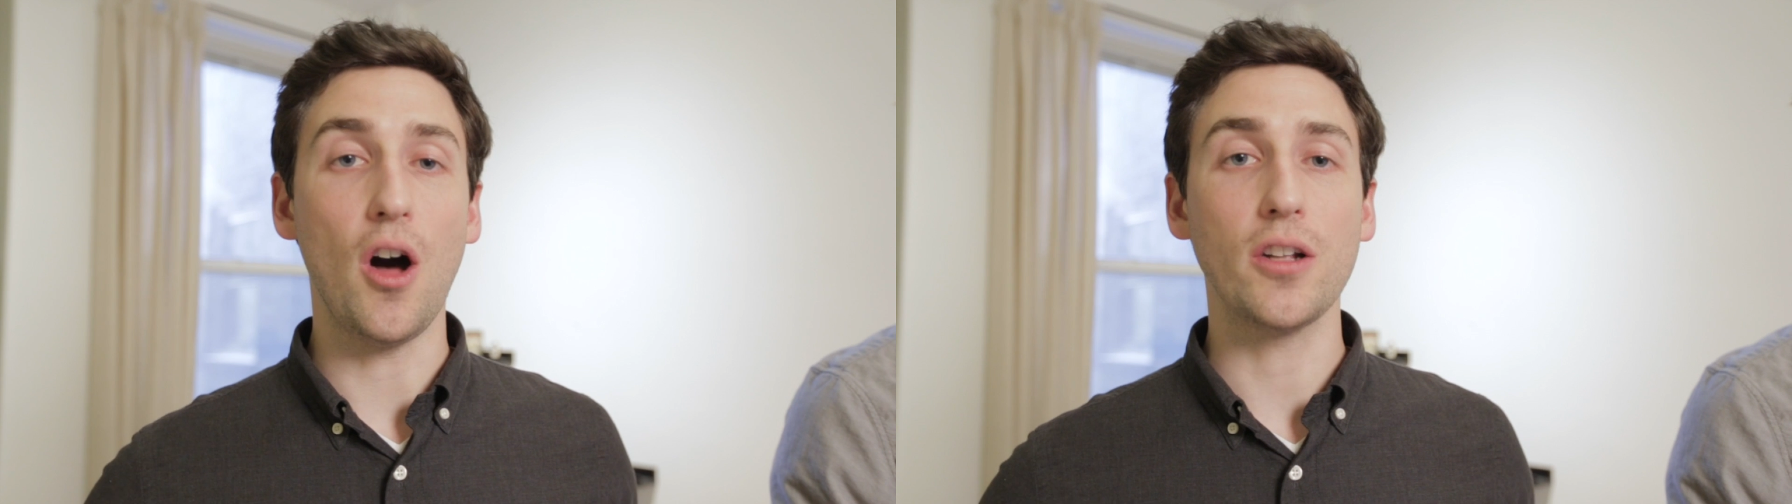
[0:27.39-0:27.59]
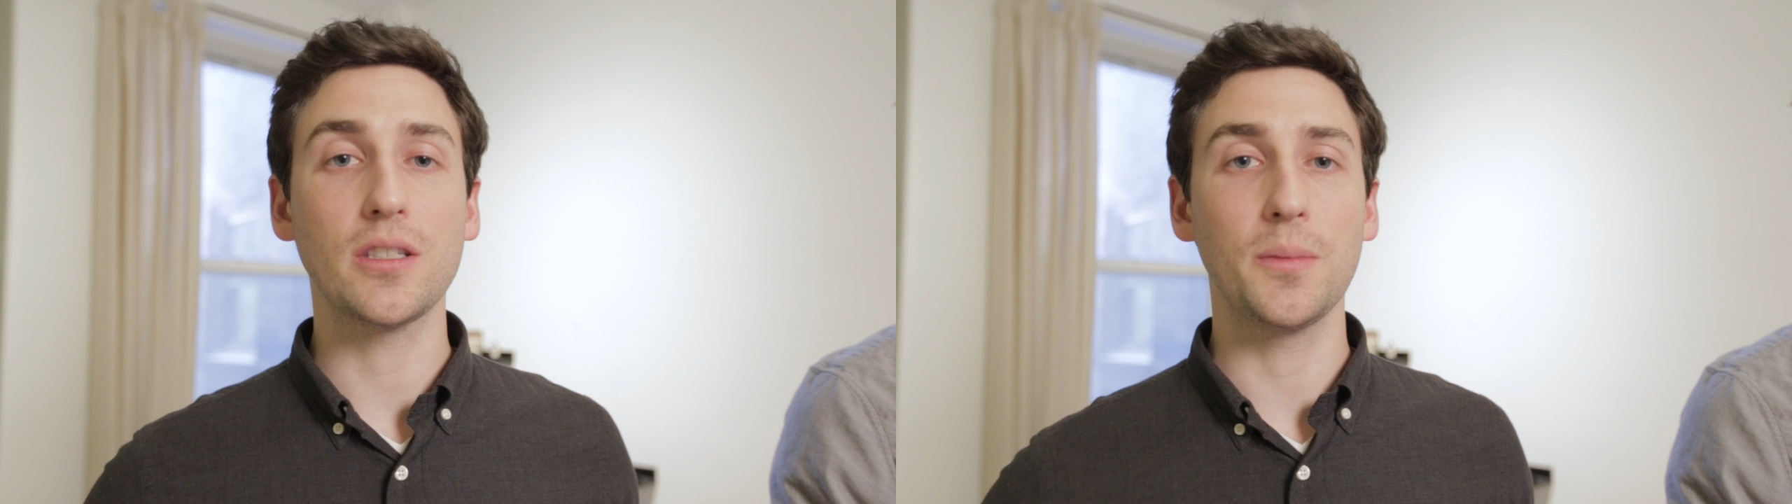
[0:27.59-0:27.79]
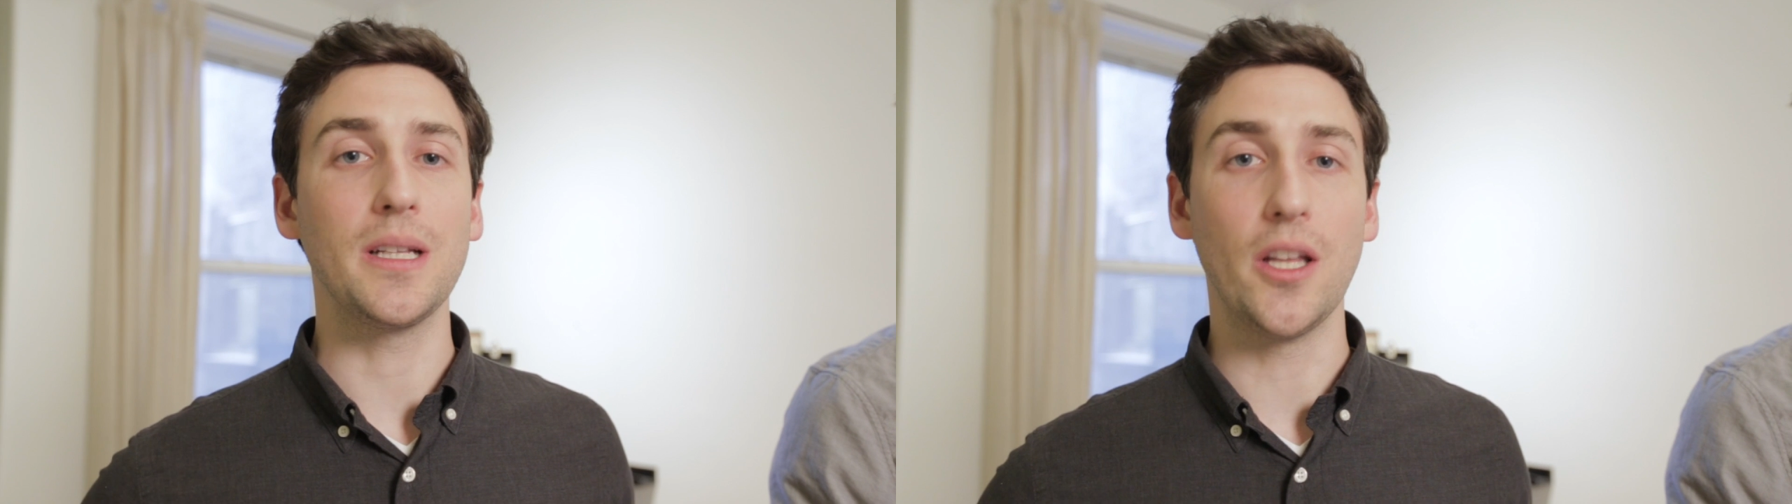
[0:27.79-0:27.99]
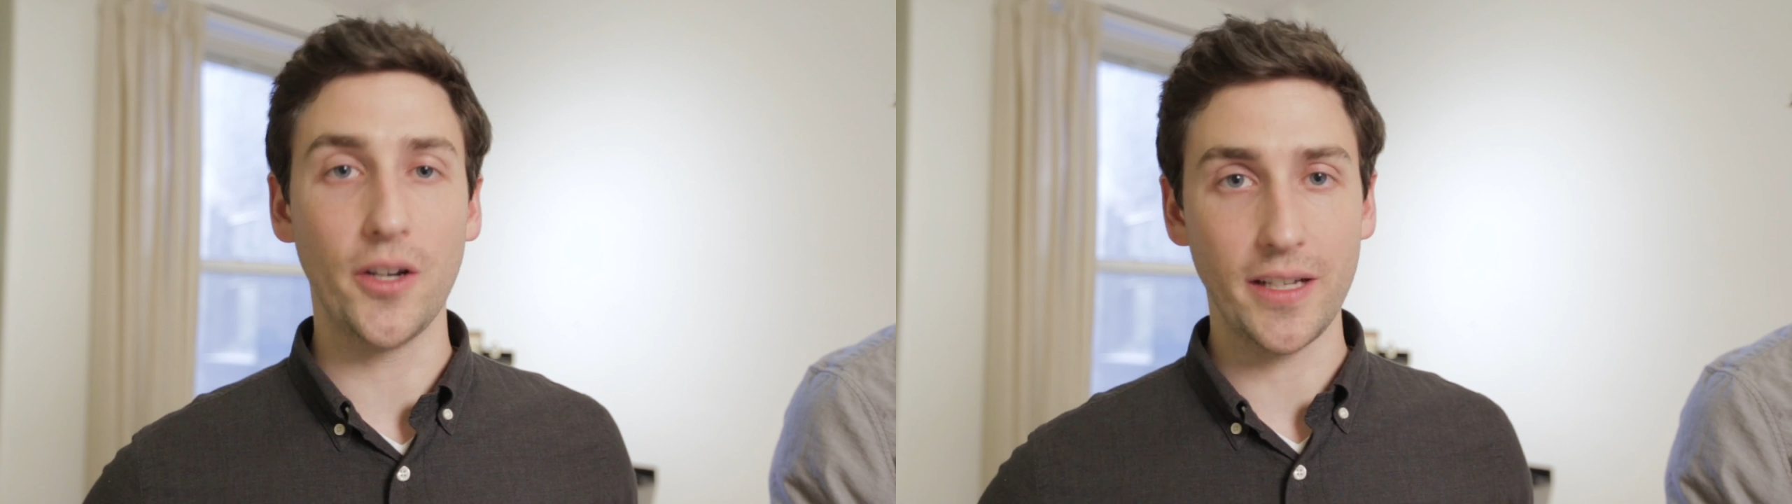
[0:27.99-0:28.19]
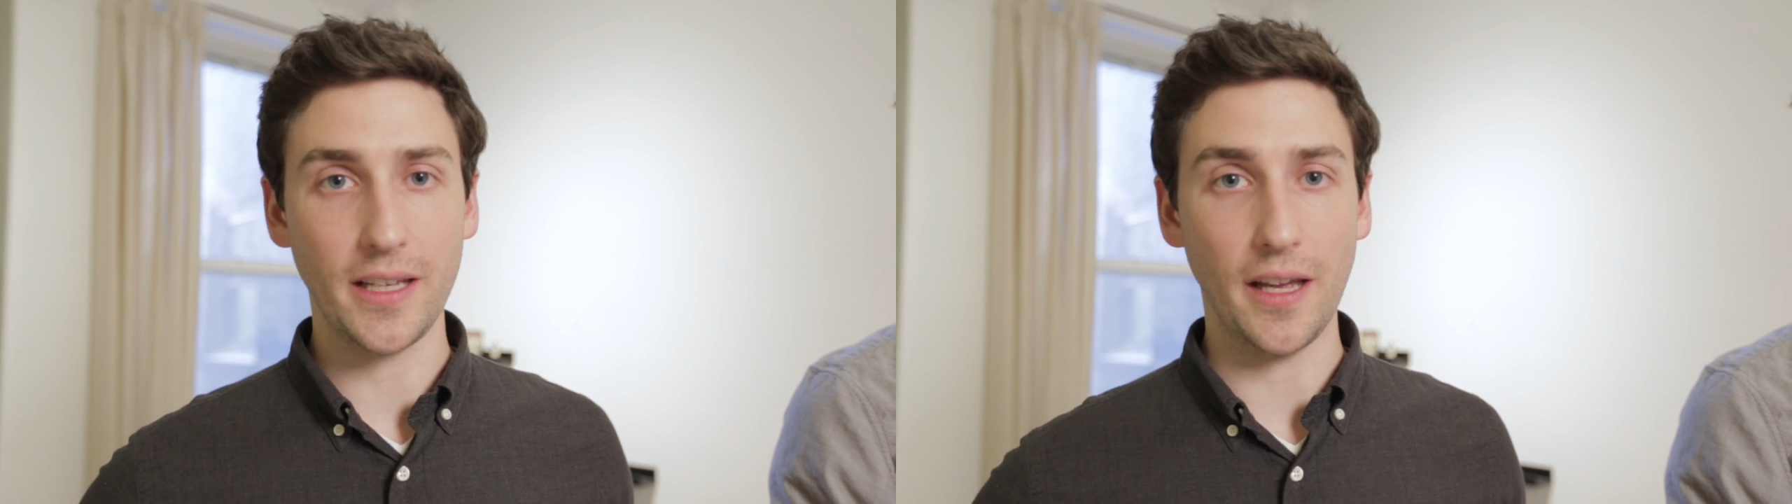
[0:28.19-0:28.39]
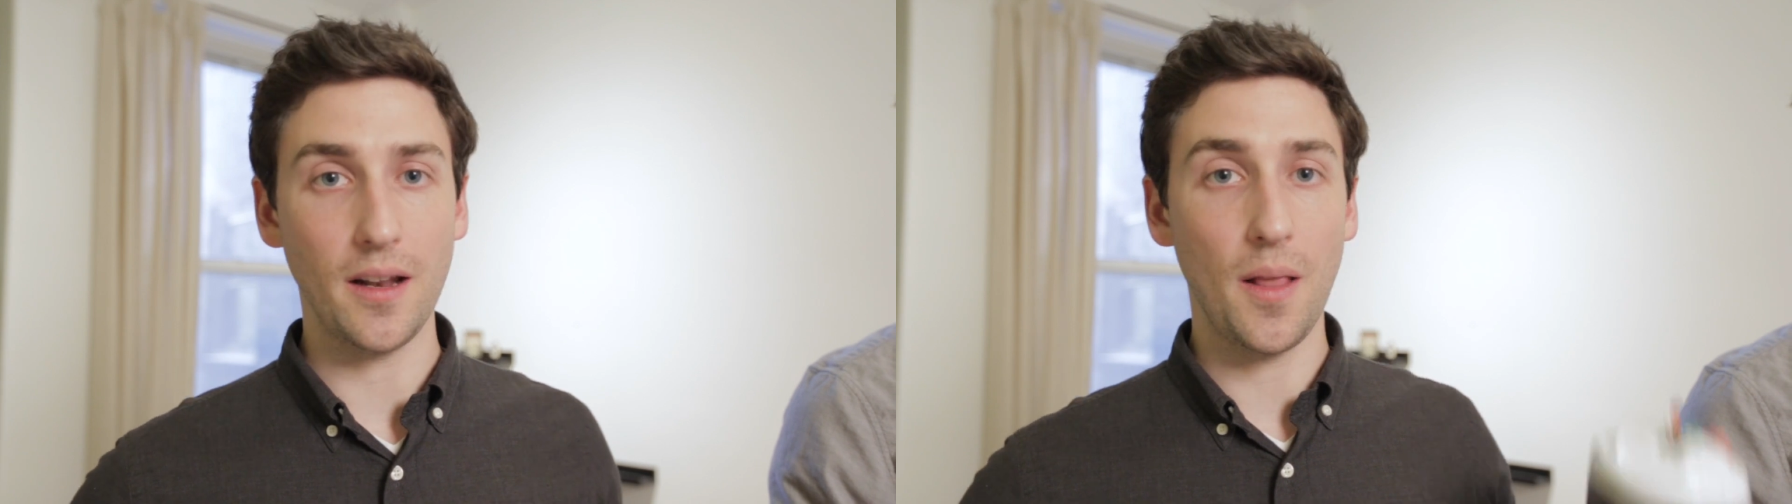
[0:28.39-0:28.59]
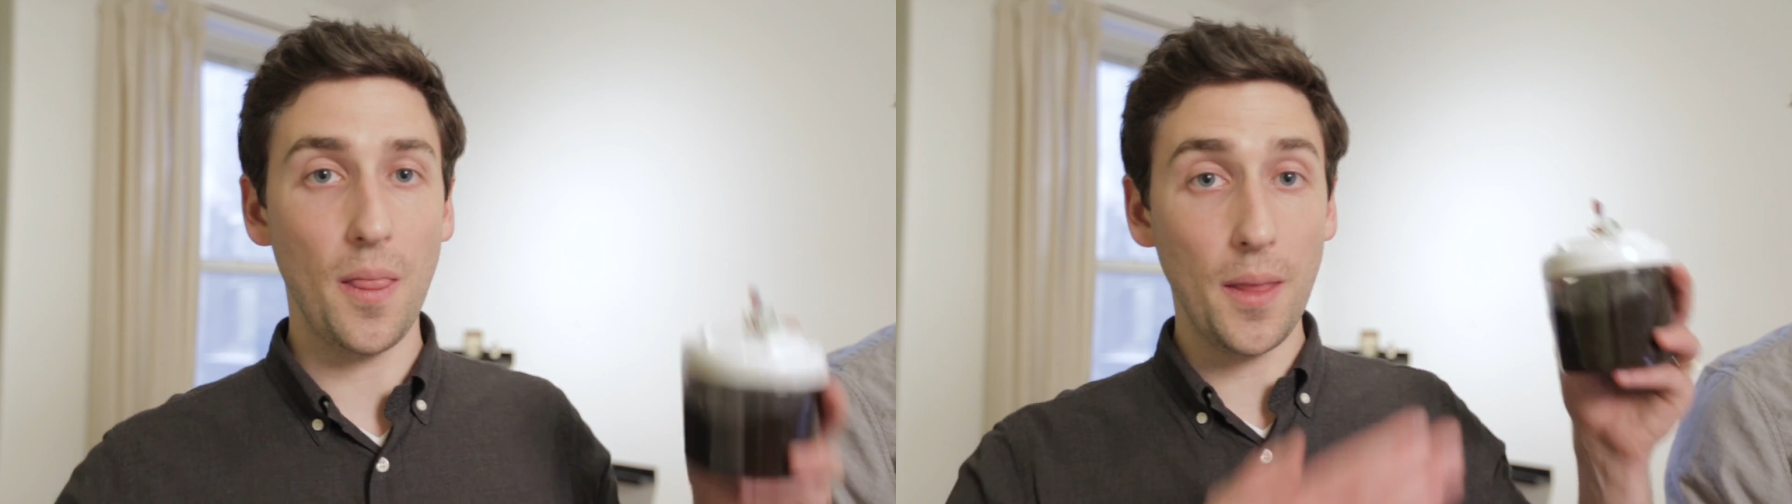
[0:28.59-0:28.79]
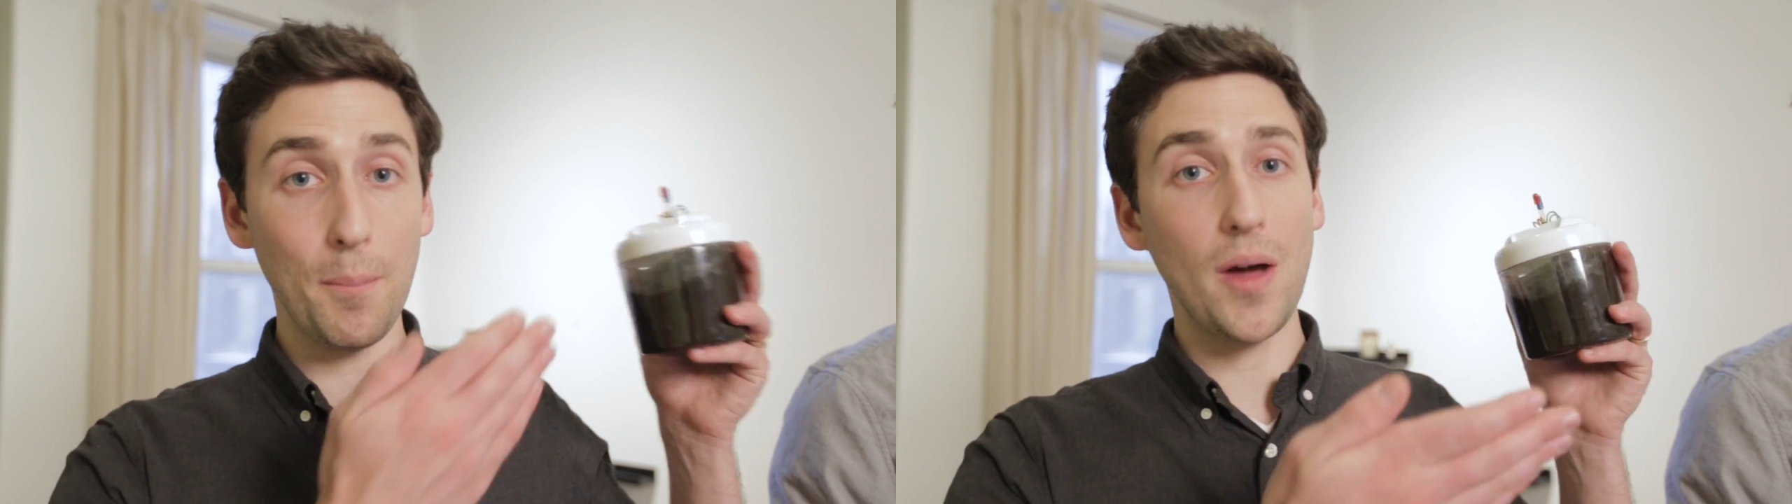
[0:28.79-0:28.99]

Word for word: ultimate learning kit, the